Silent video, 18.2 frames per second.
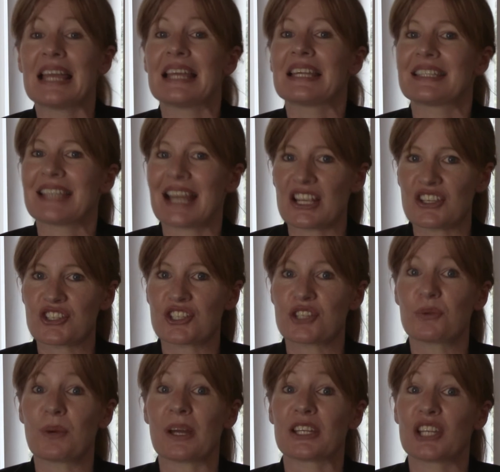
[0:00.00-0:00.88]

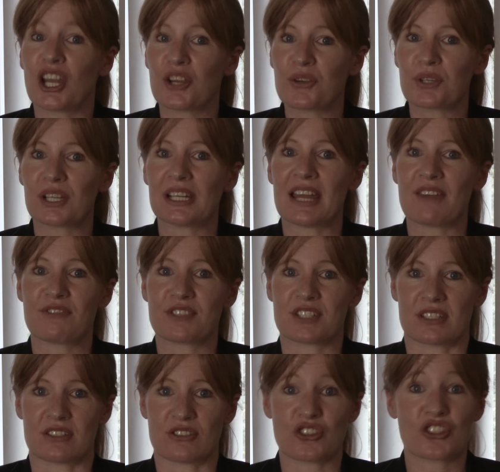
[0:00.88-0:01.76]
National and local
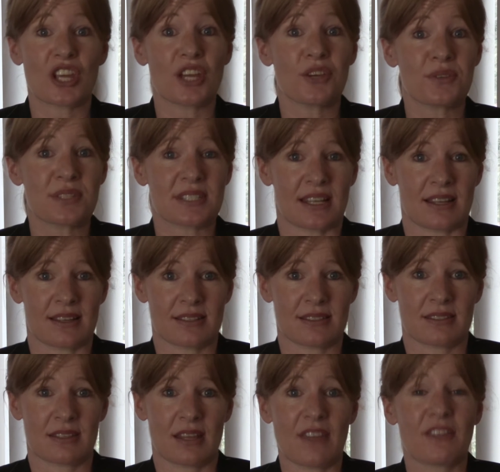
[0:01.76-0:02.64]
evidence shows
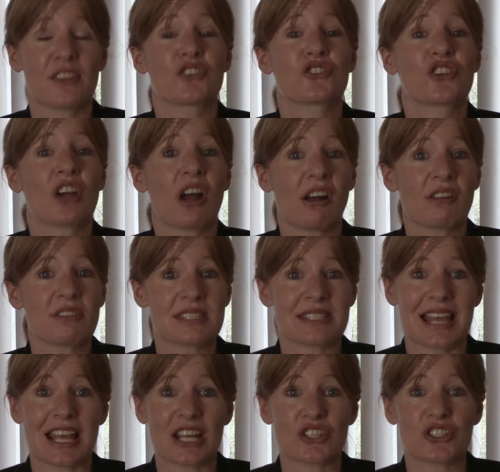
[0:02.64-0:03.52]
us that child
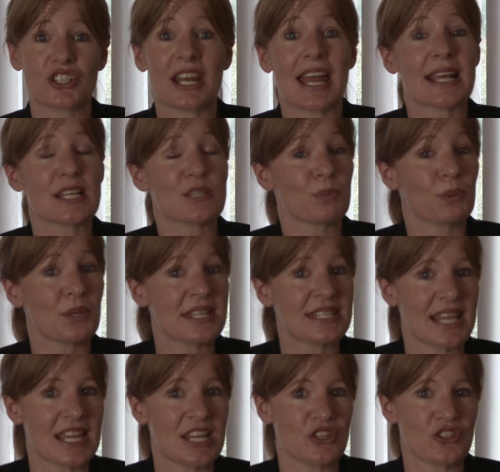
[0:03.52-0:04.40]
sexual
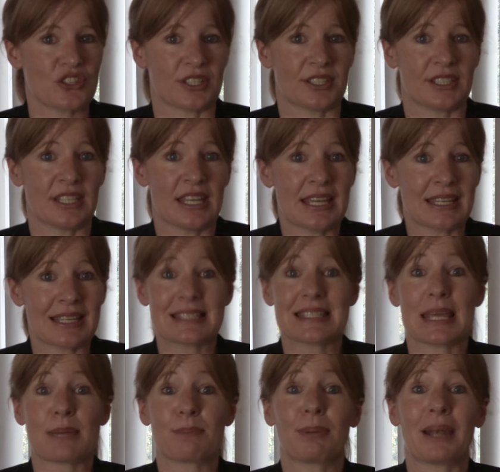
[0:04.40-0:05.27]
exploitation can
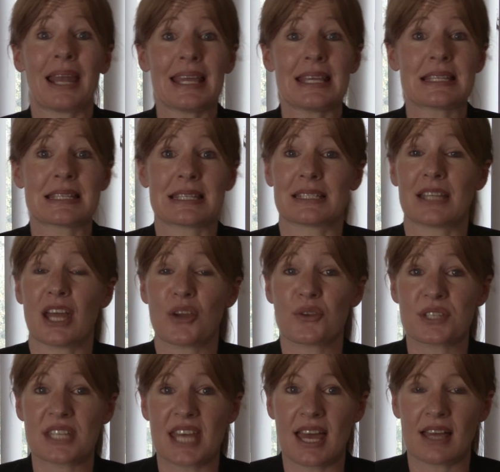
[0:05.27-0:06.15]
take place in
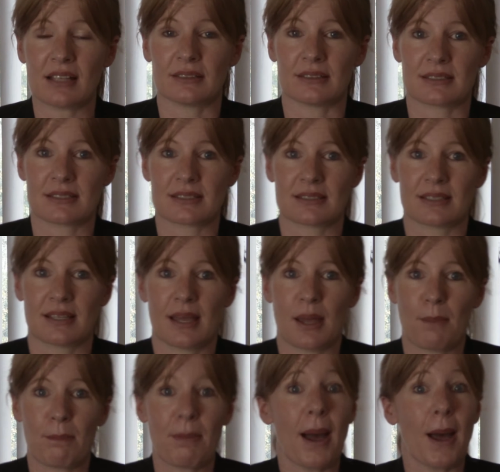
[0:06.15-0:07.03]
hotels,
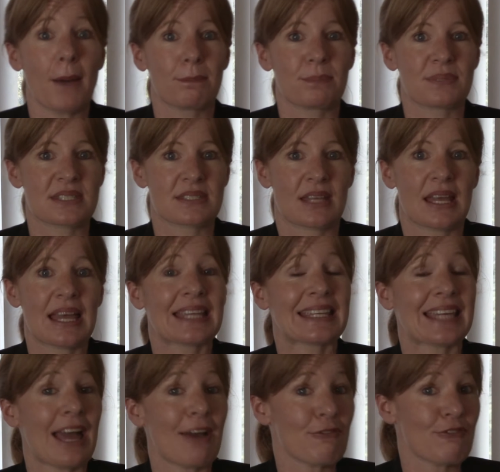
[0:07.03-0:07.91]
pubs,
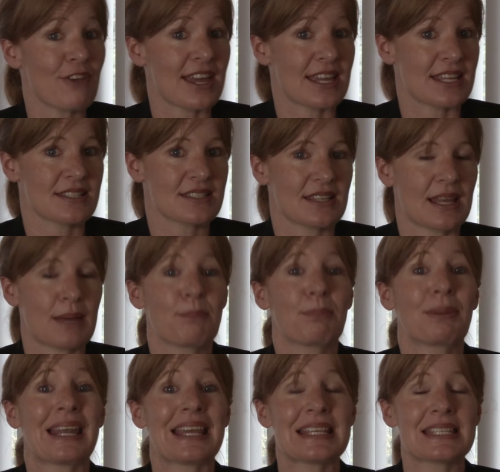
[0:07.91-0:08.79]
cafes and
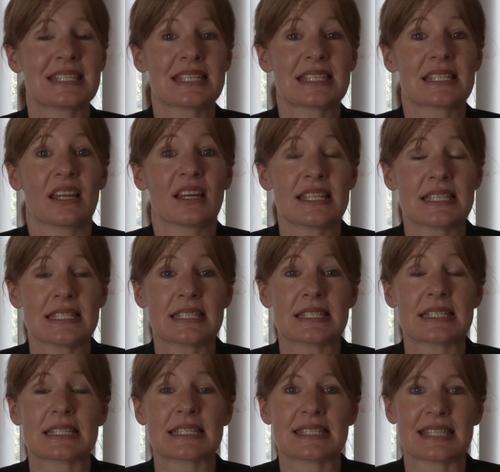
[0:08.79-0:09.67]
places
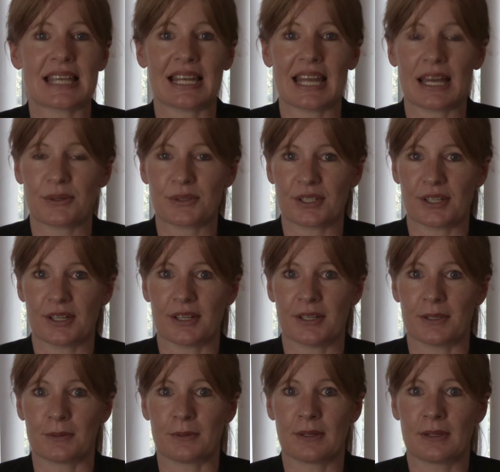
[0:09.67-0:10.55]
licensed to sell
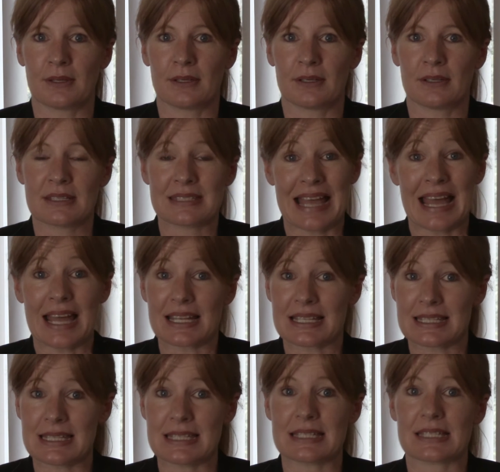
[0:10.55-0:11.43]
alcohol.
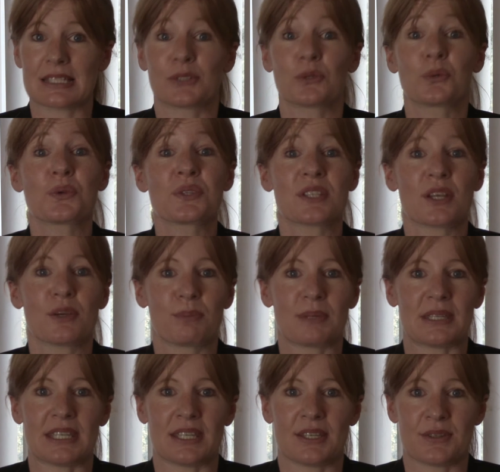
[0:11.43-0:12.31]
Taxis can also
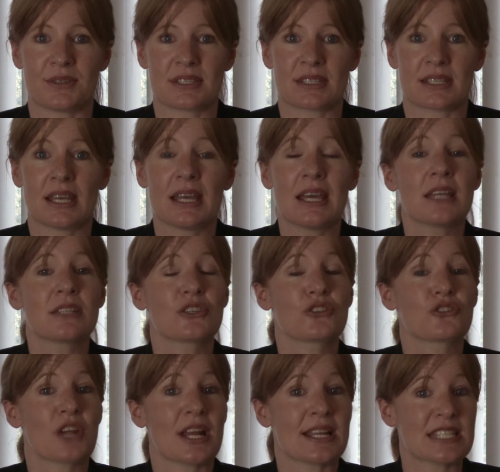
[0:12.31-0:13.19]
be used
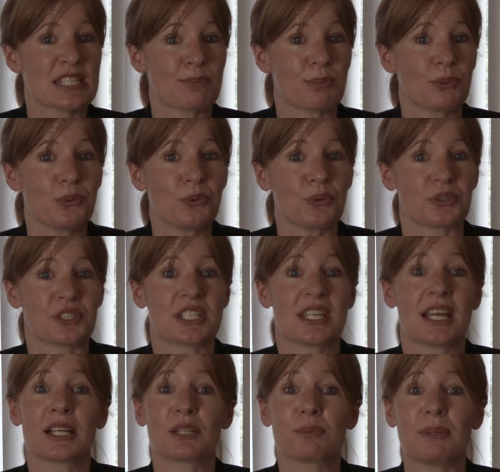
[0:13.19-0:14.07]
to transport
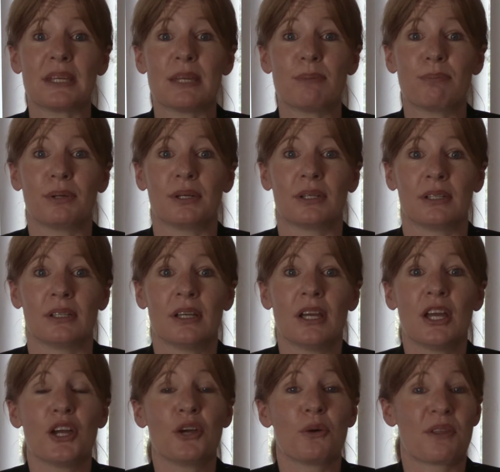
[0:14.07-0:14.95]
young people
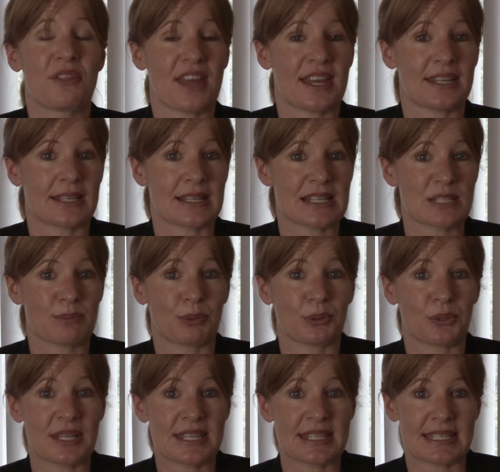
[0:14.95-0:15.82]
who are then
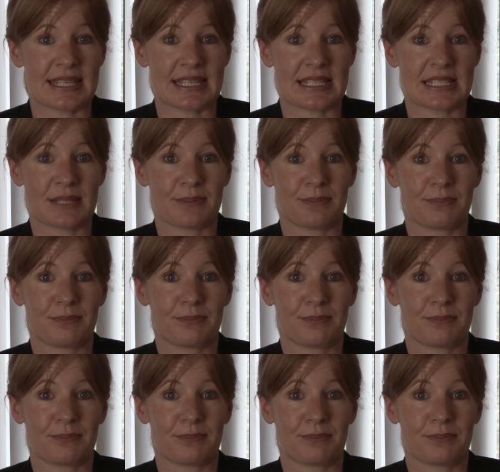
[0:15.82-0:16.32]
exploited.